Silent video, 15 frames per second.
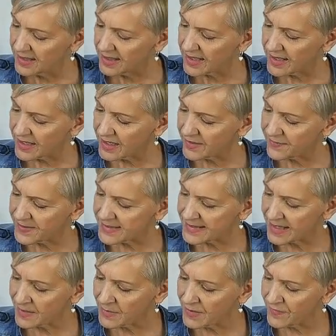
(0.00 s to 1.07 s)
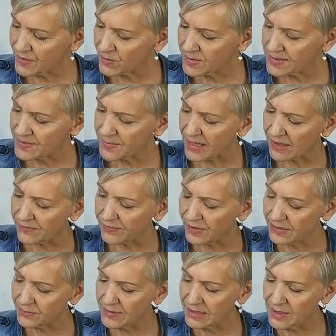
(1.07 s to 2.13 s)
For some of you, it's about
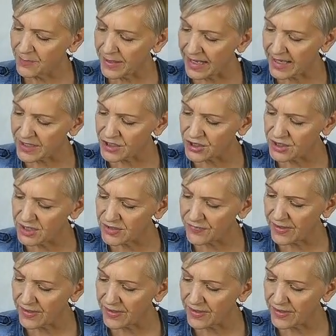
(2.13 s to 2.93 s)
following your passions.